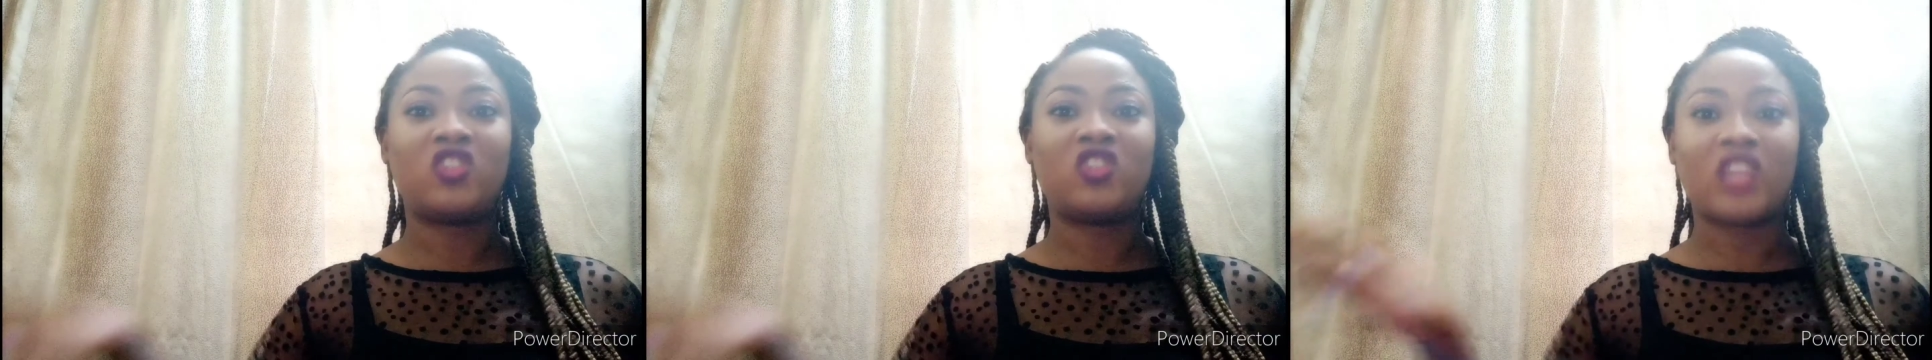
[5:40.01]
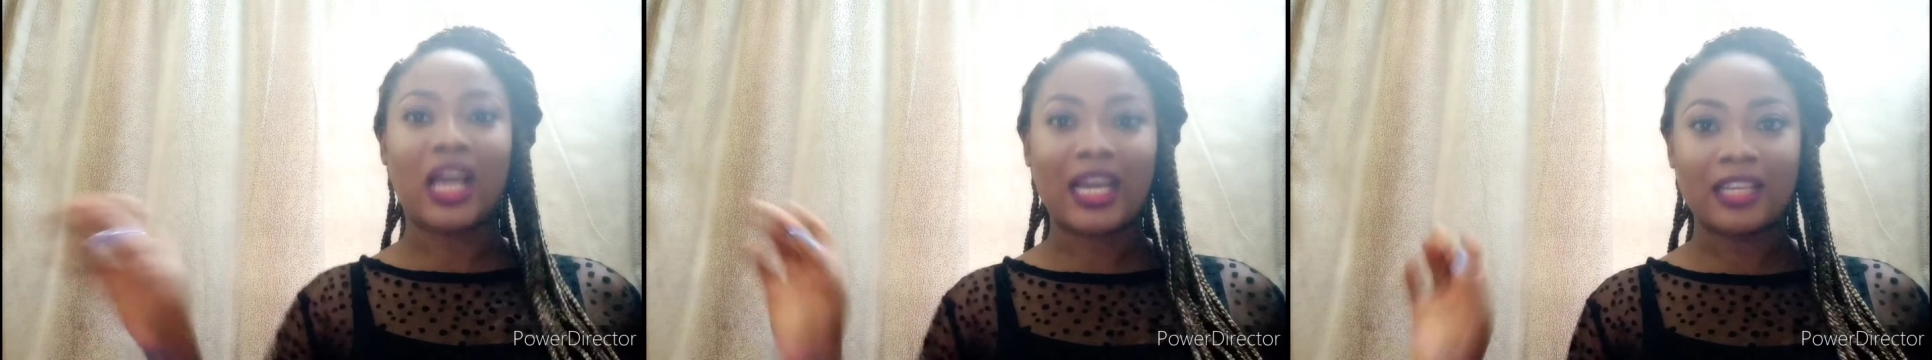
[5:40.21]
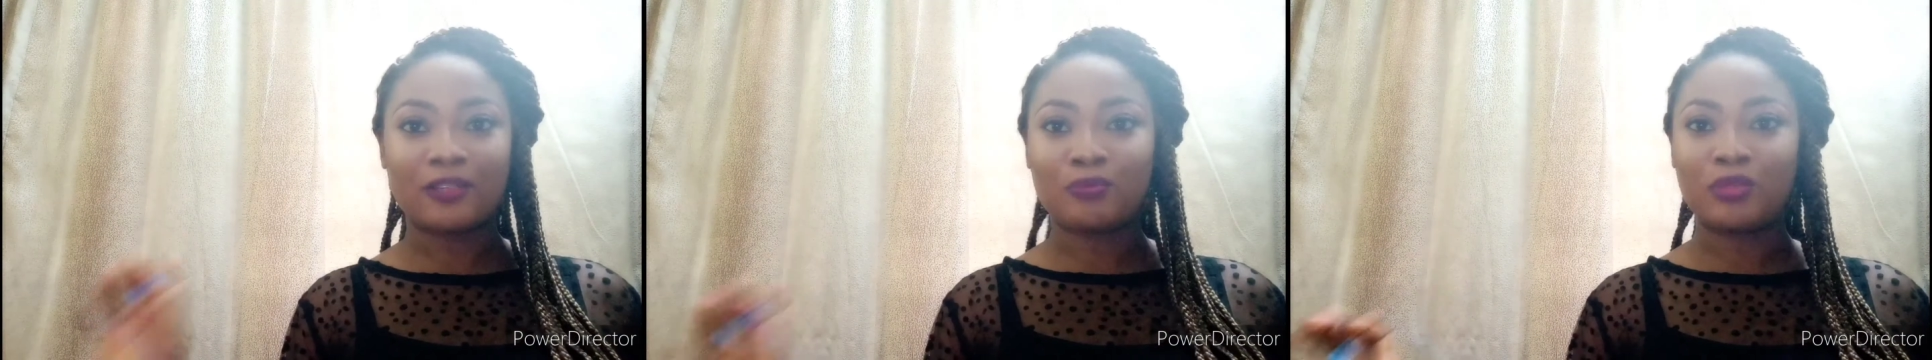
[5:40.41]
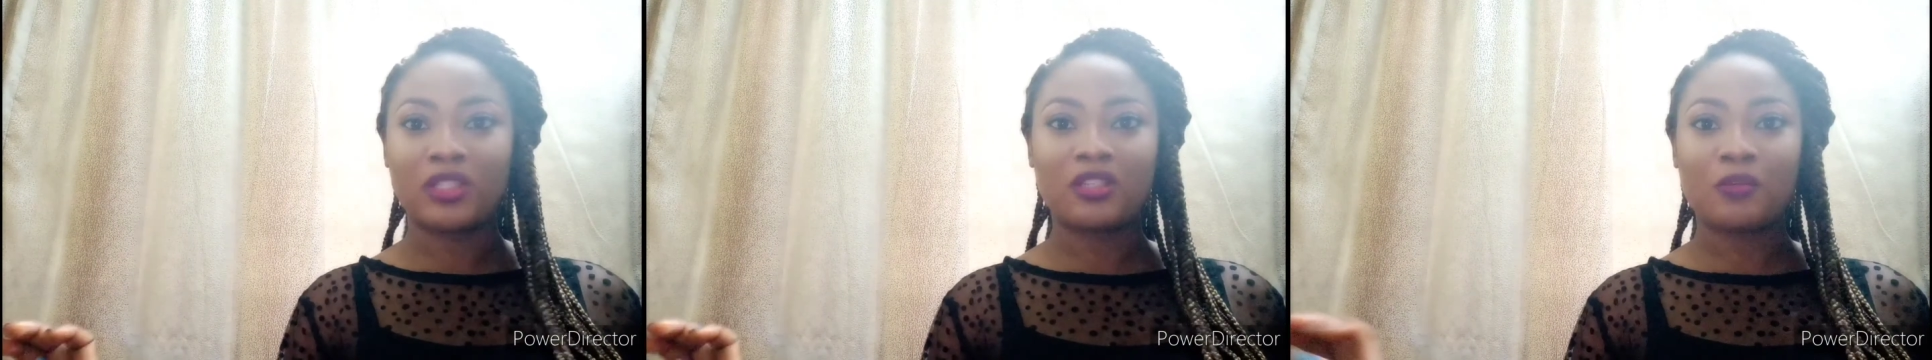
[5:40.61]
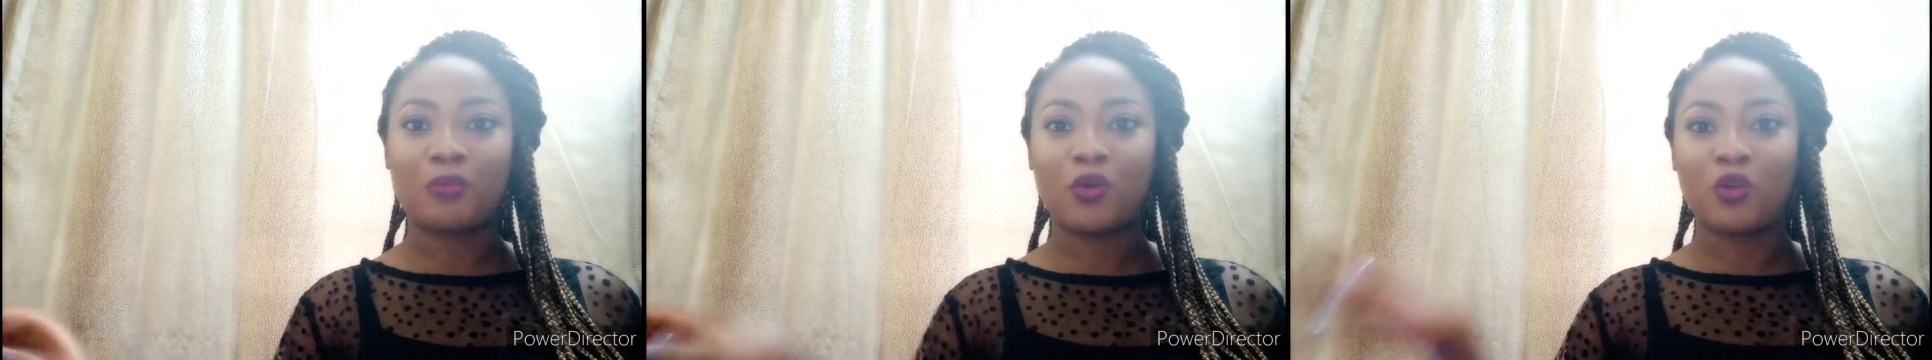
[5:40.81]
jacket
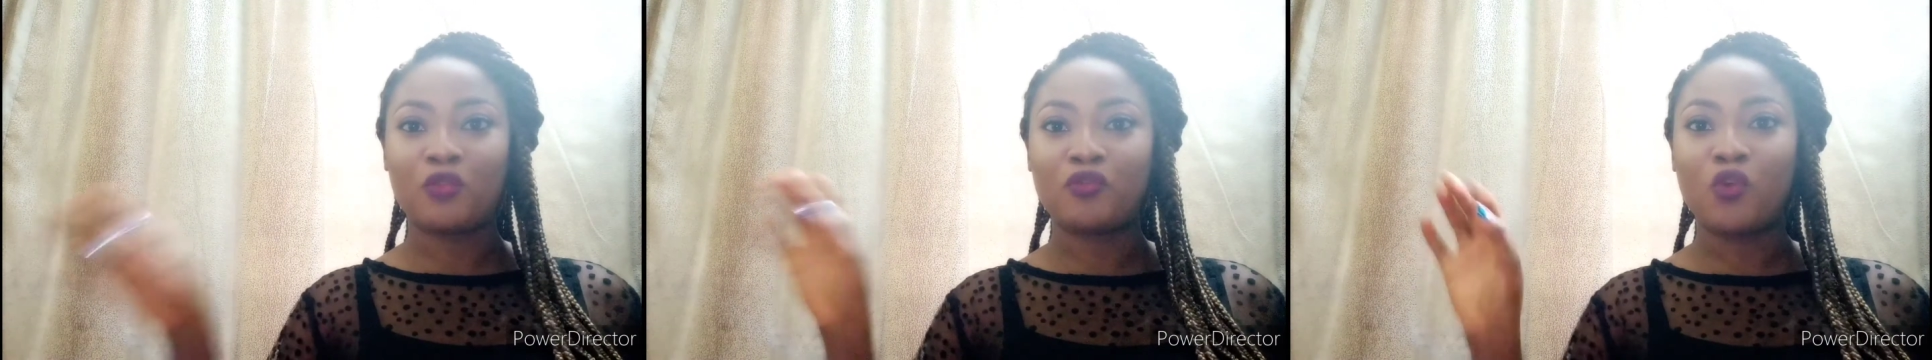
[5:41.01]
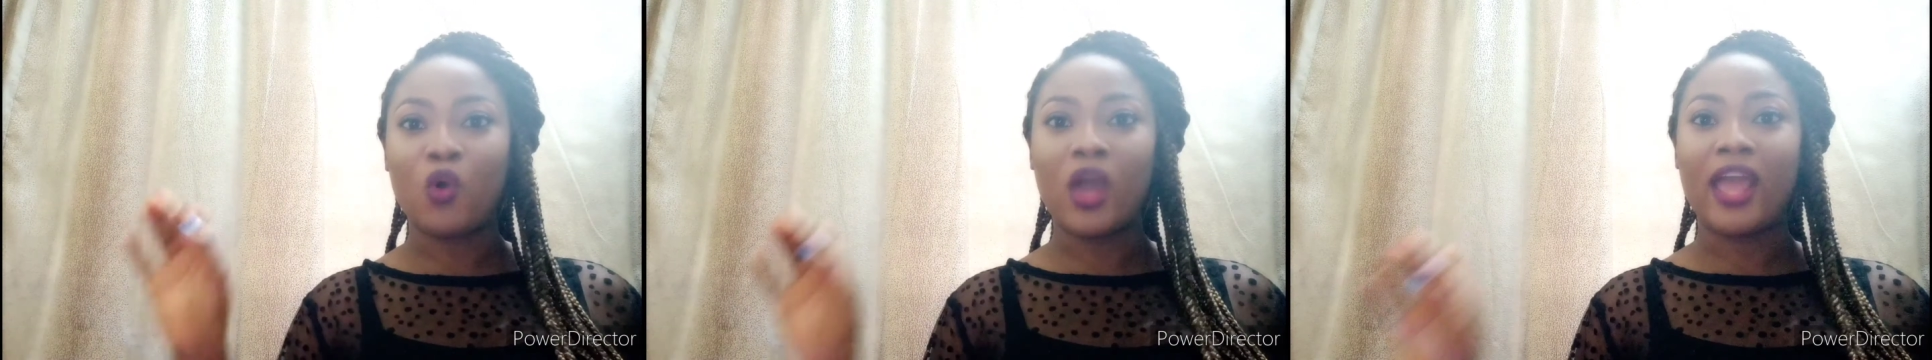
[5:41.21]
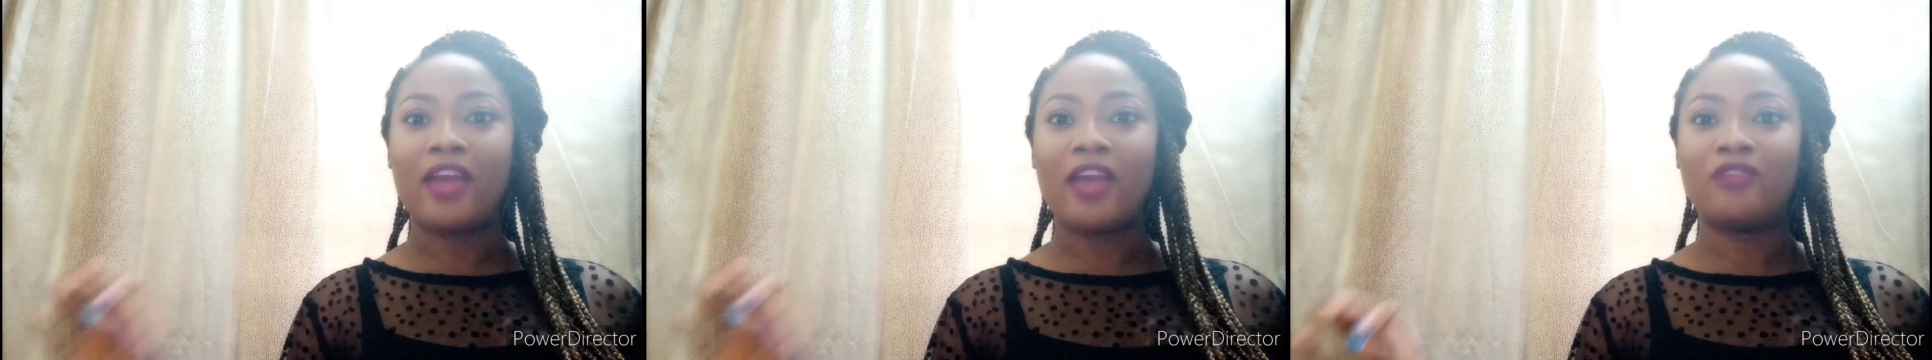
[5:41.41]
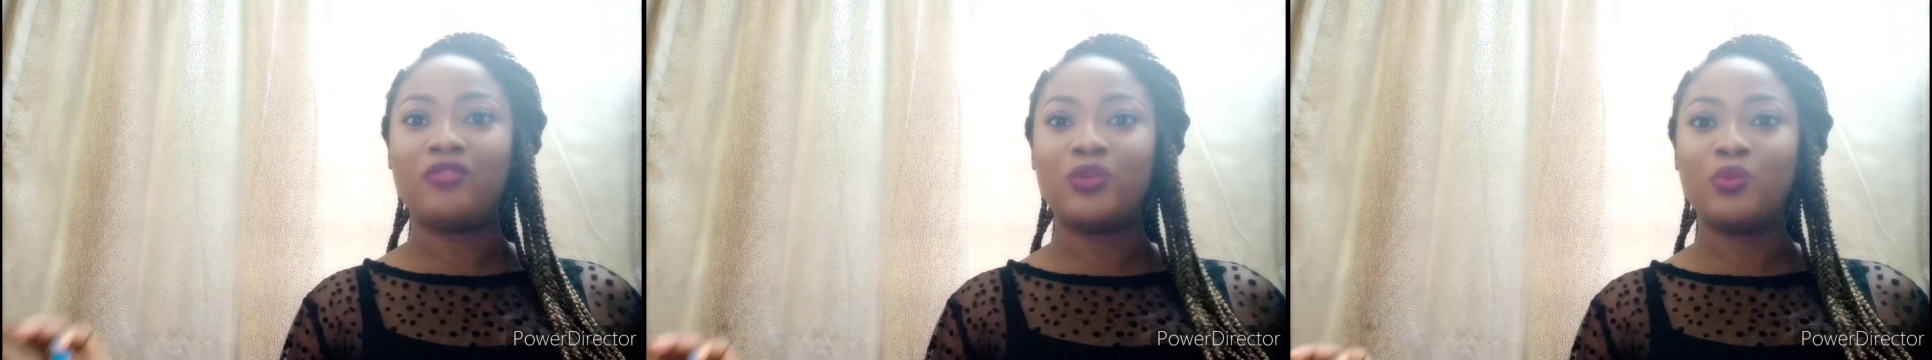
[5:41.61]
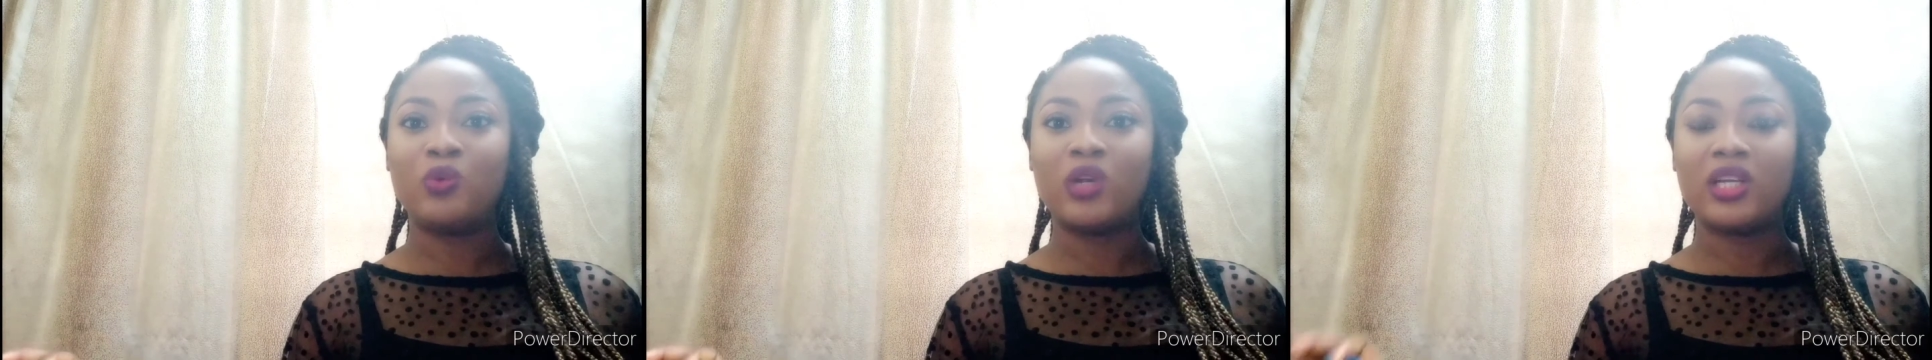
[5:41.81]
principle for
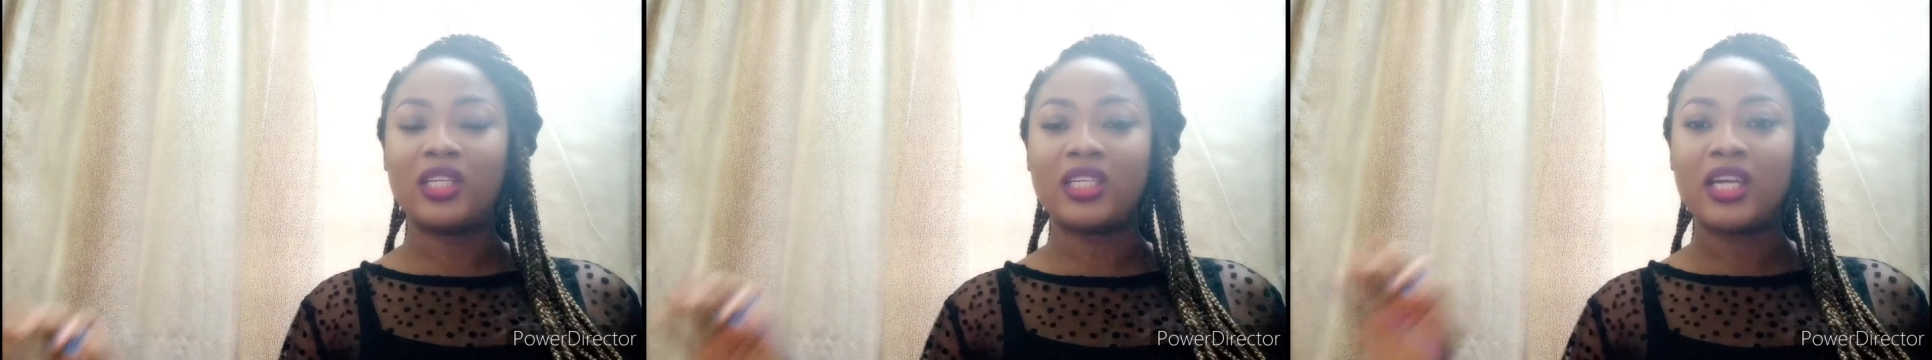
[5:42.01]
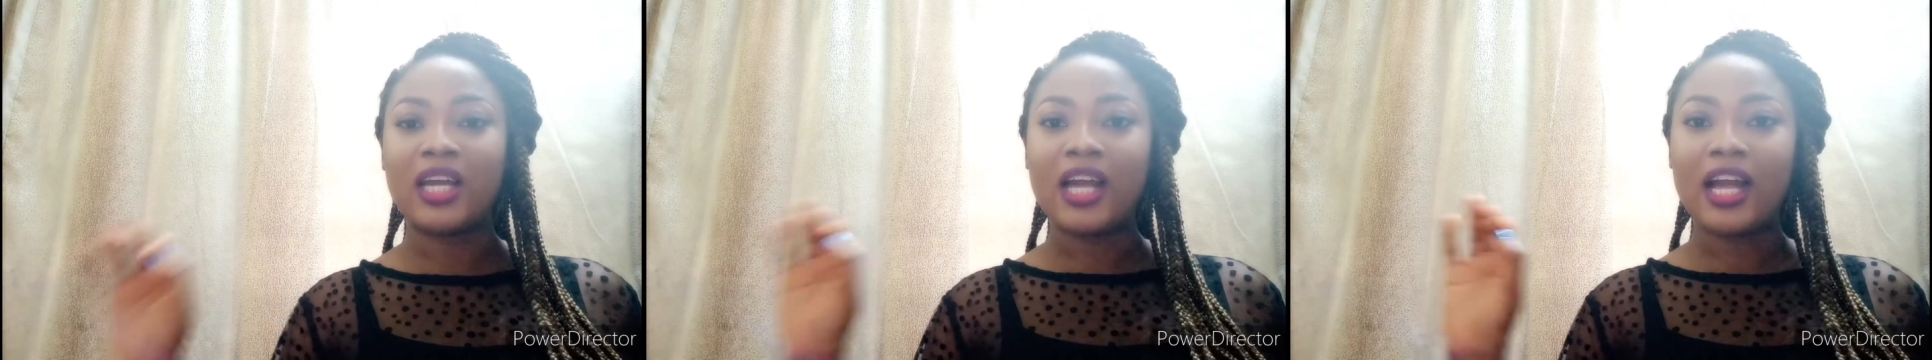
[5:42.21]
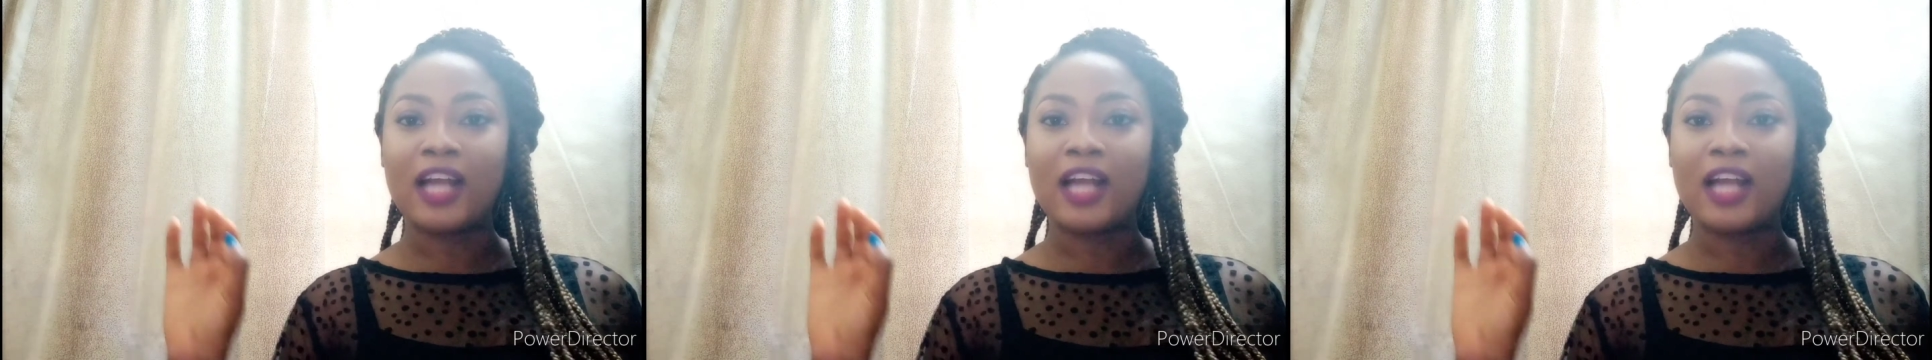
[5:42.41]
every word.